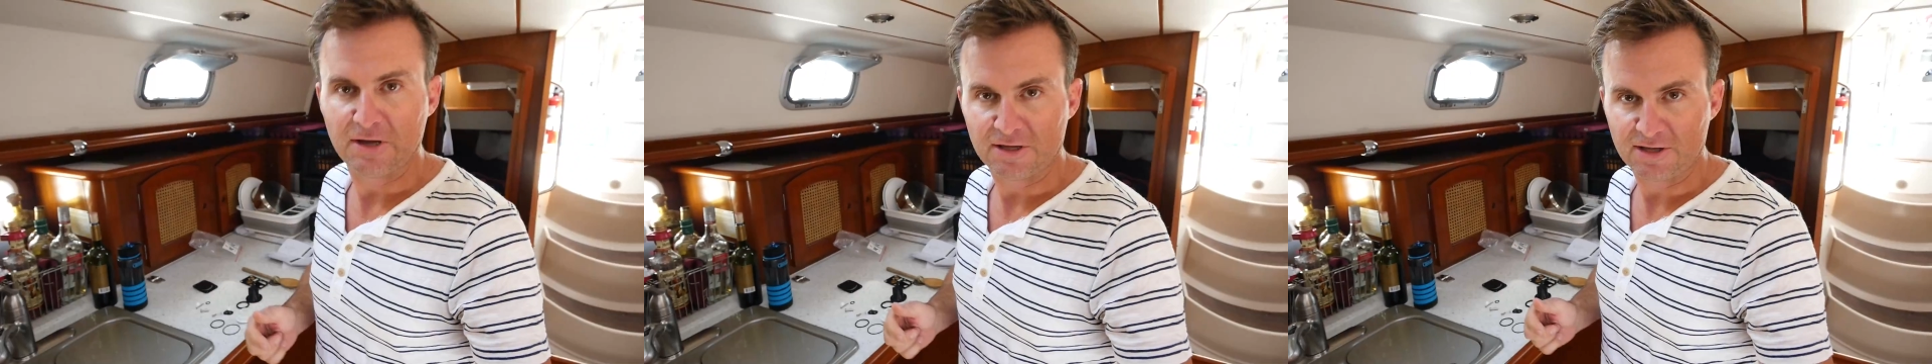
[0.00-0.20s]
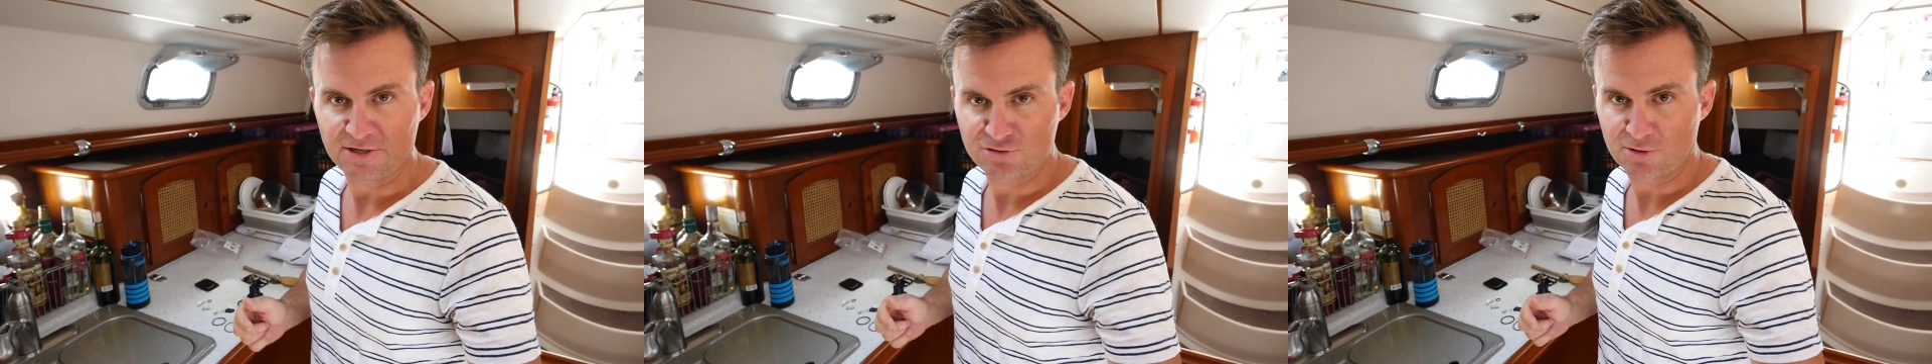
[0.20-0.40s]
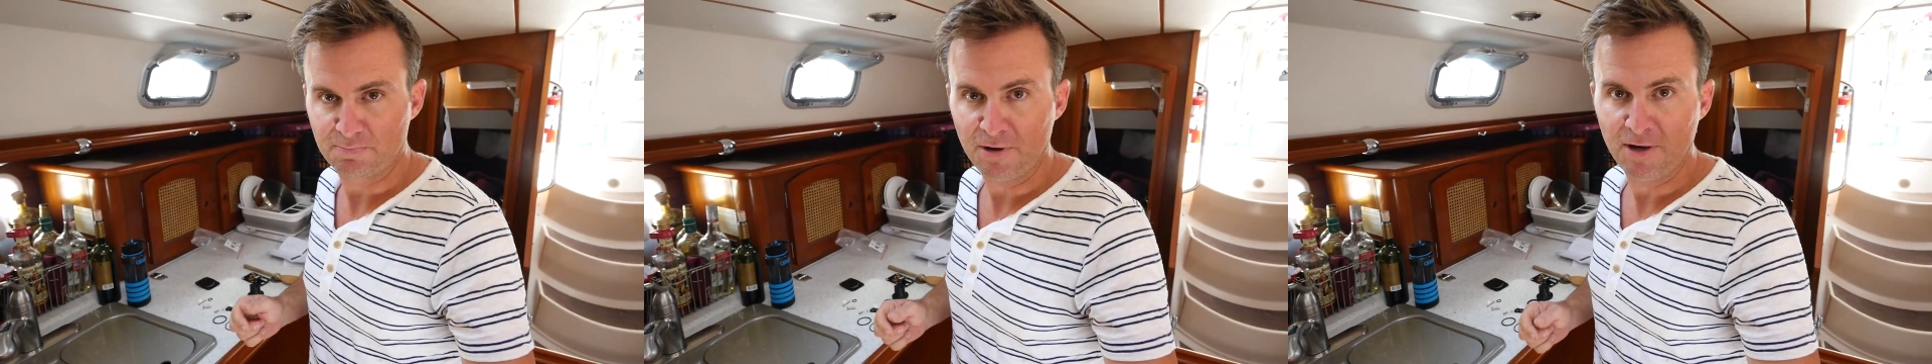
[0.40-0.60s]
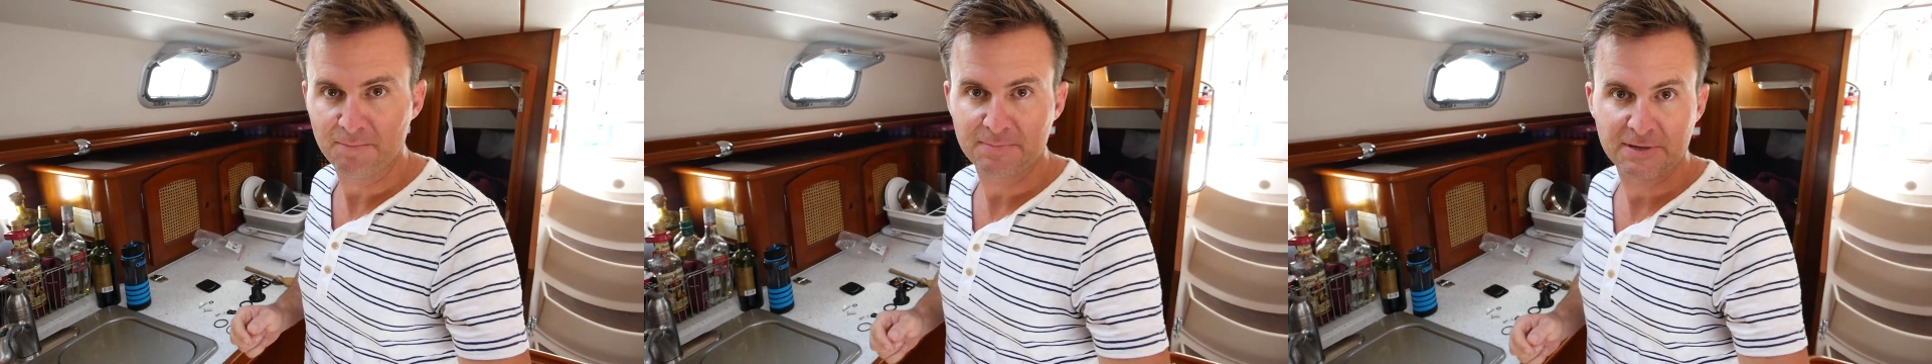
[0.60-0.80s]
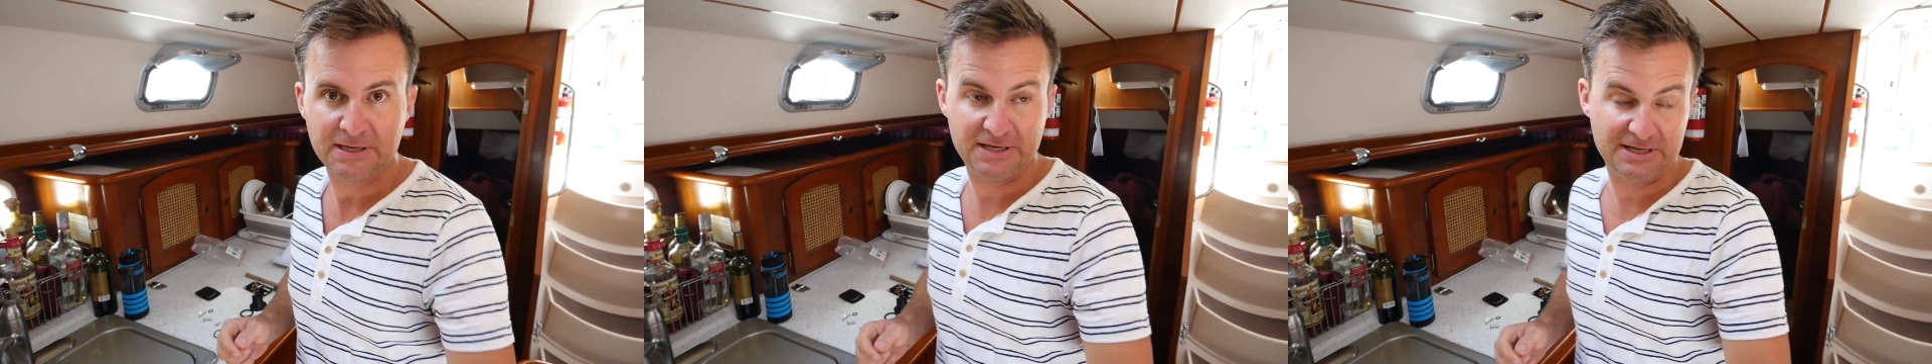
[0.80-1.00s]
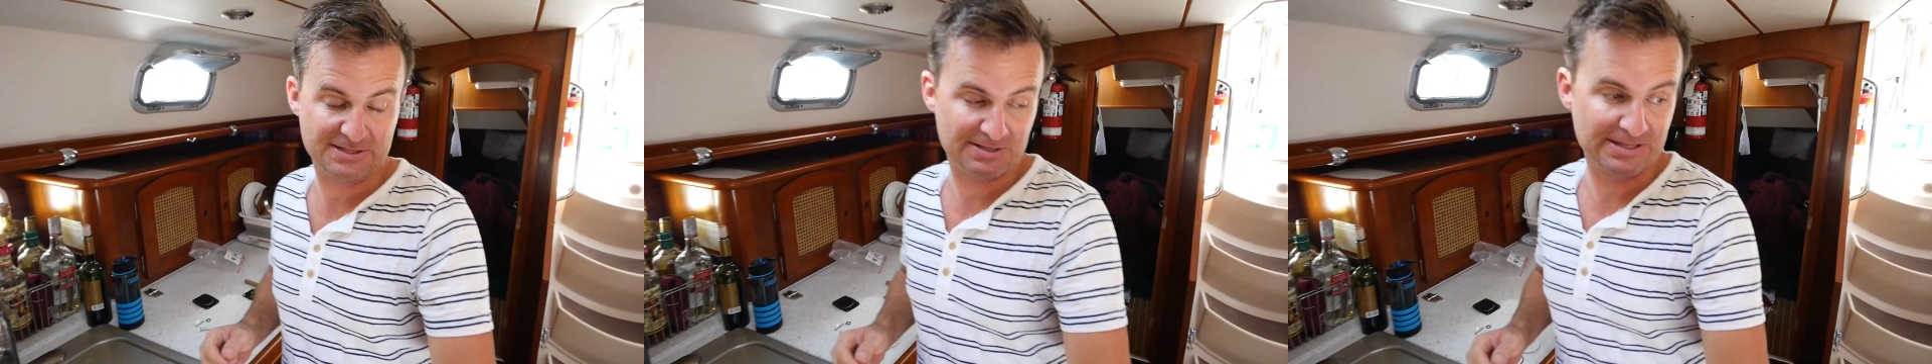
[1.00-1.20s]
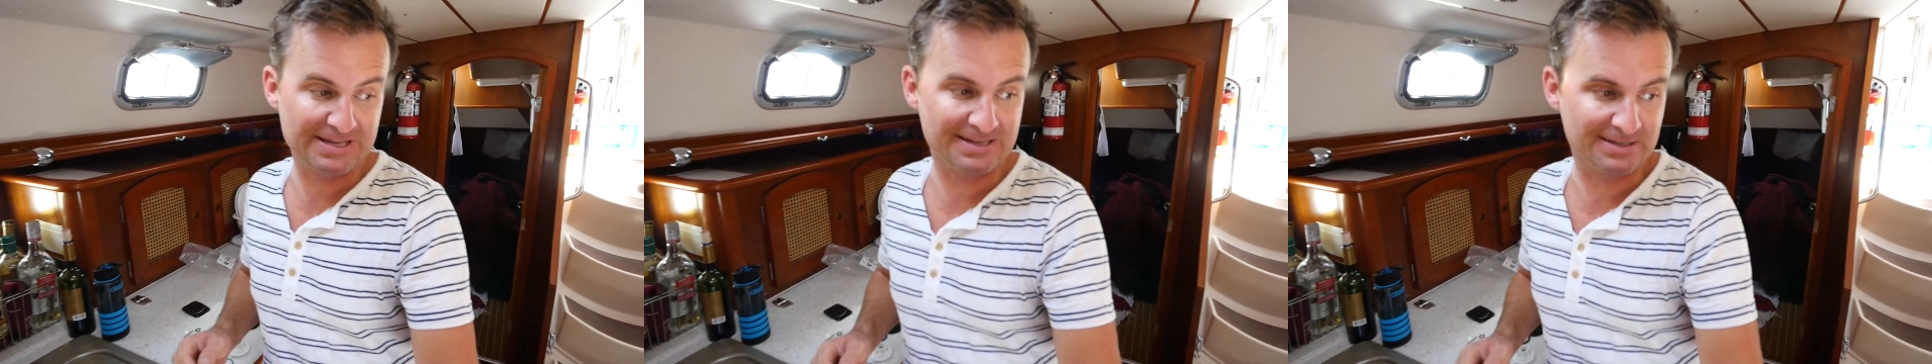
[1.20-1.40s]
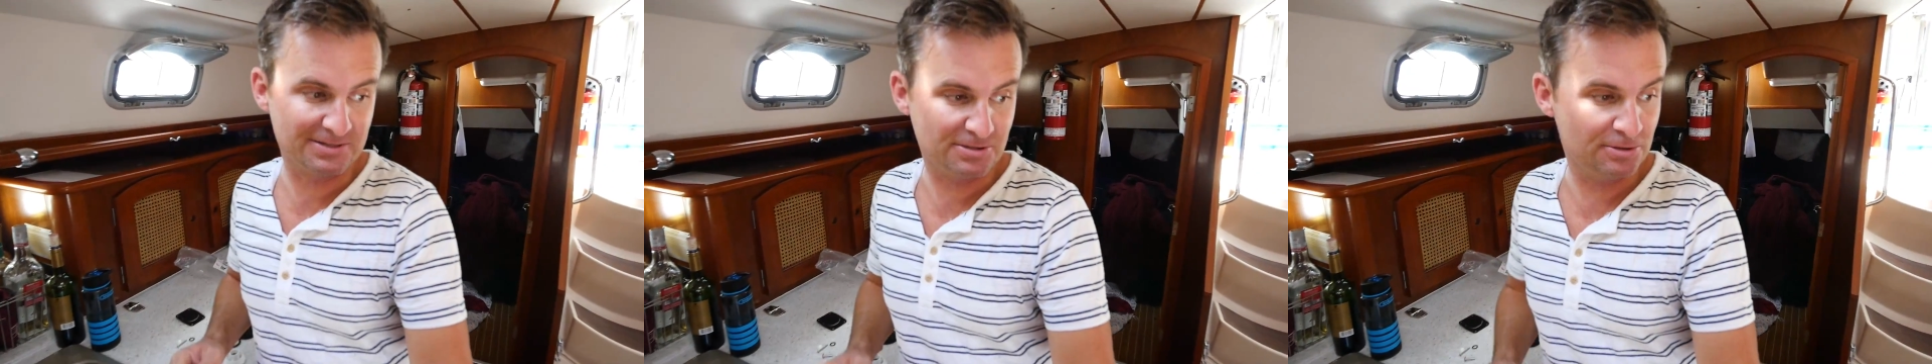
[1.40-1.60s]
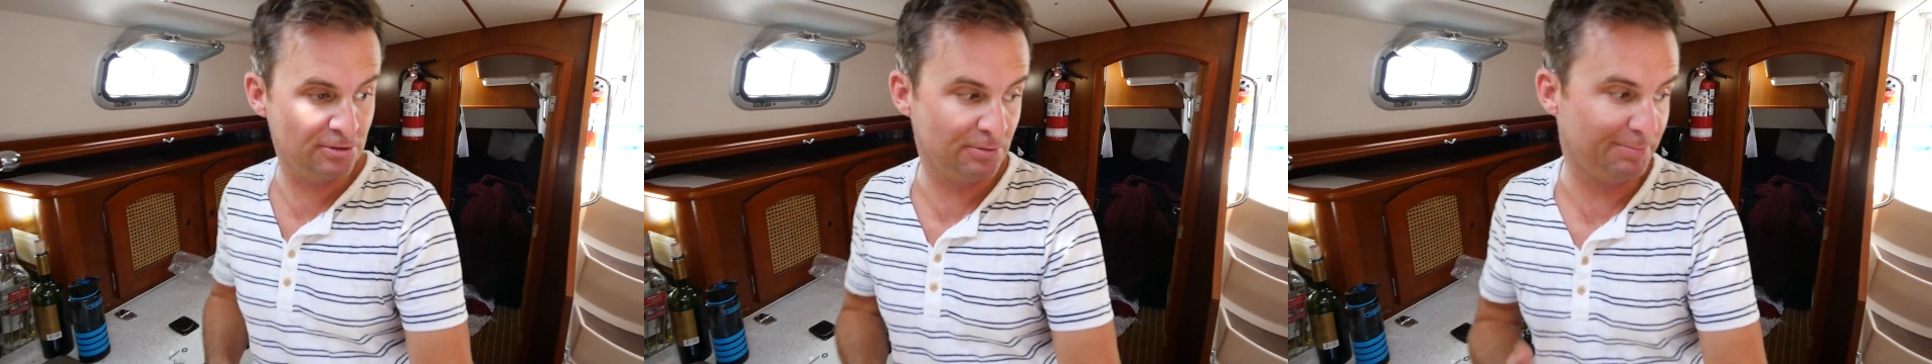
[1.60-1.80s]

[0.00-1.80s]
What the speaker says: electric pump and it's leaking too.